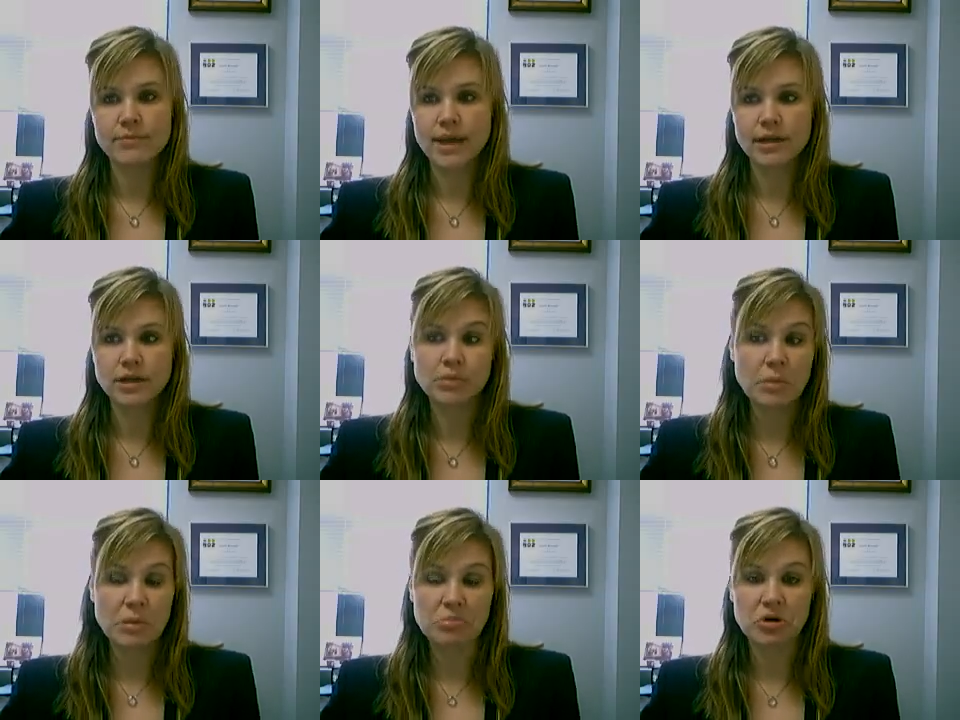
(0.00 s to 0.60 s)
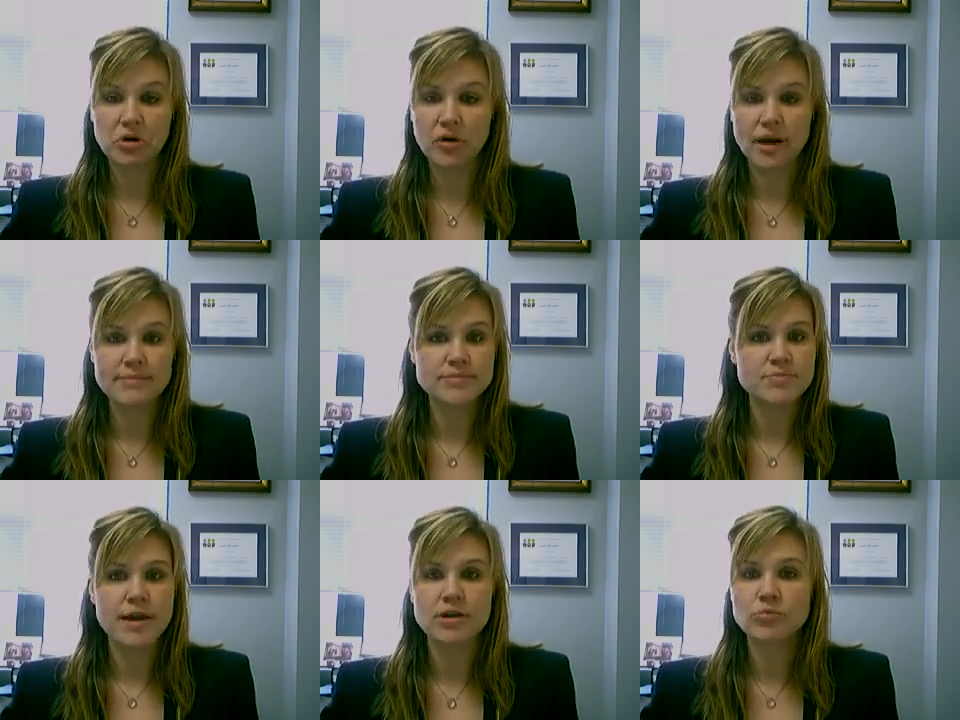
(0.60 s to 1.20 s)
Men commit more
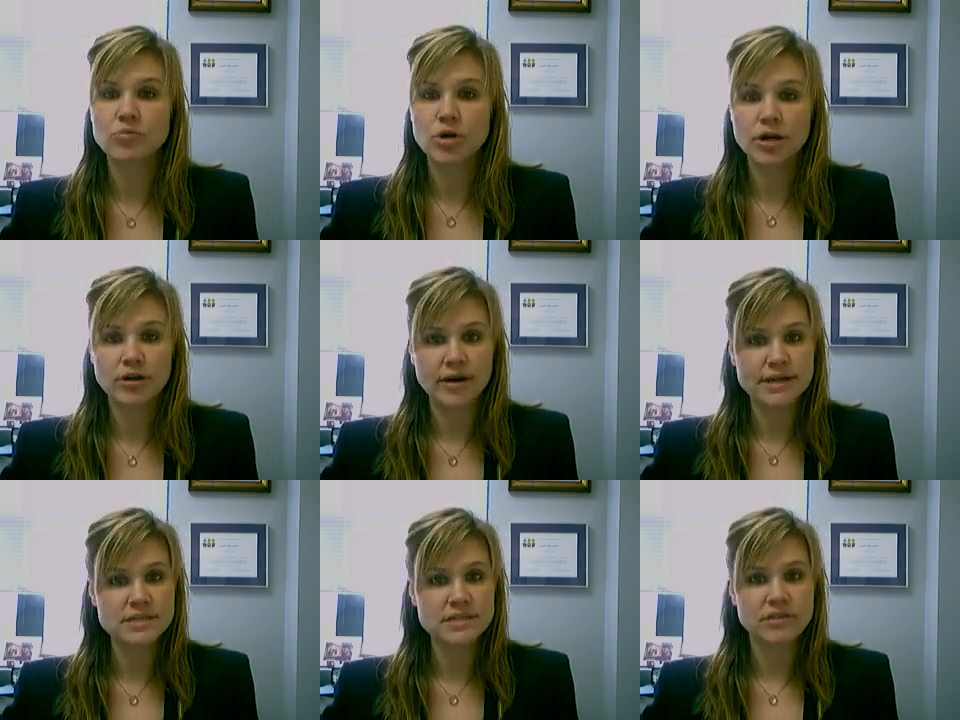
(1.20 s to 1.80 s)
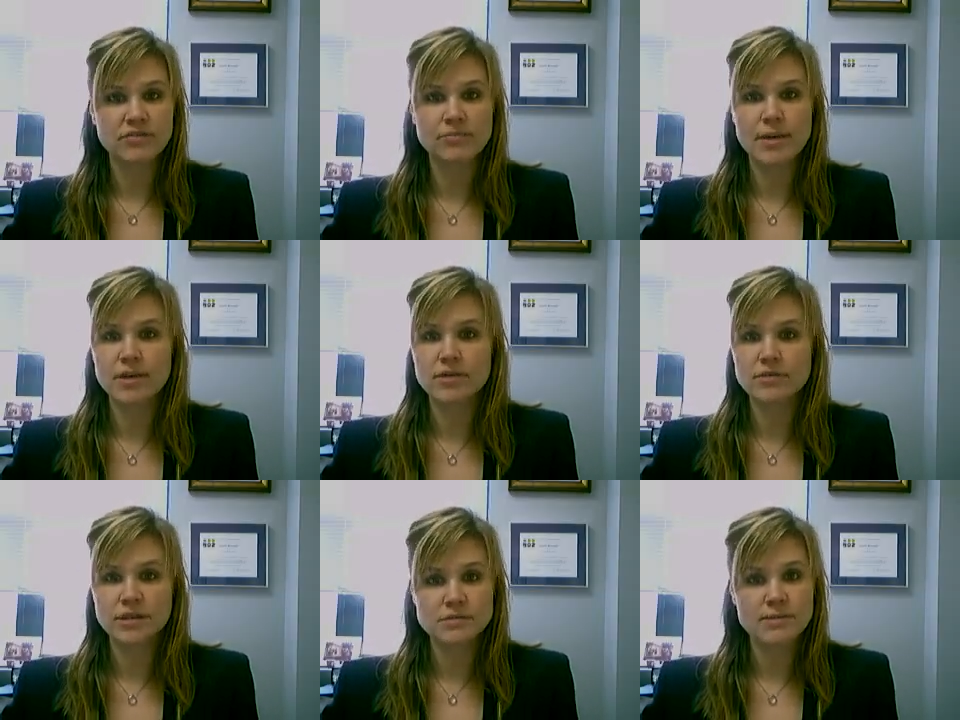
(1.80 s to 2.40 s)
crimes, men are more aggressive, men
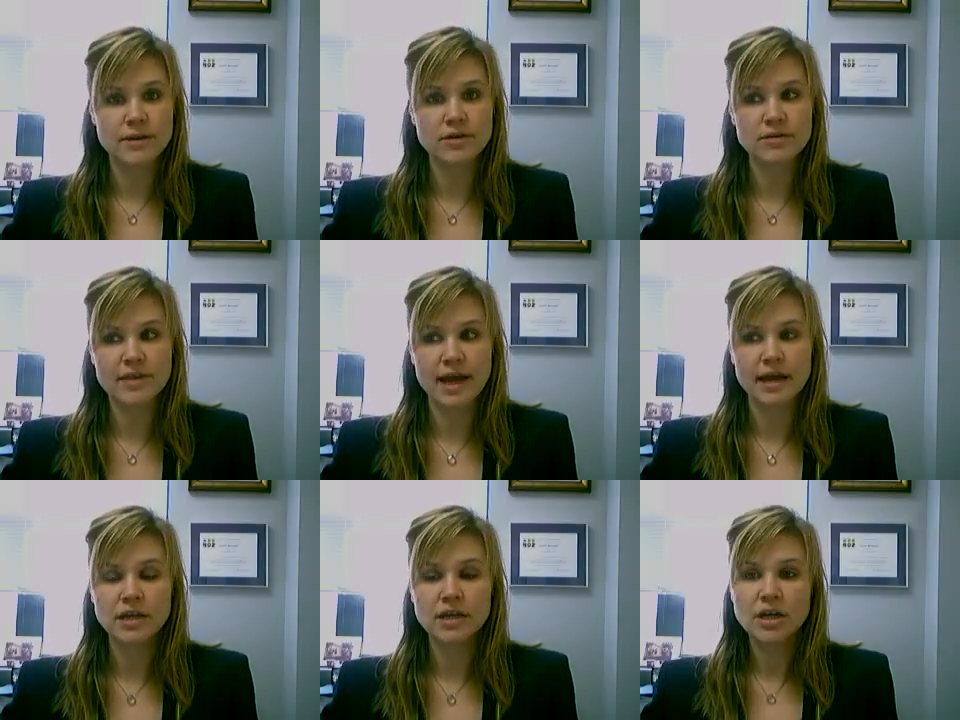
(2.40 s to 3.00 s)
are this, men are that.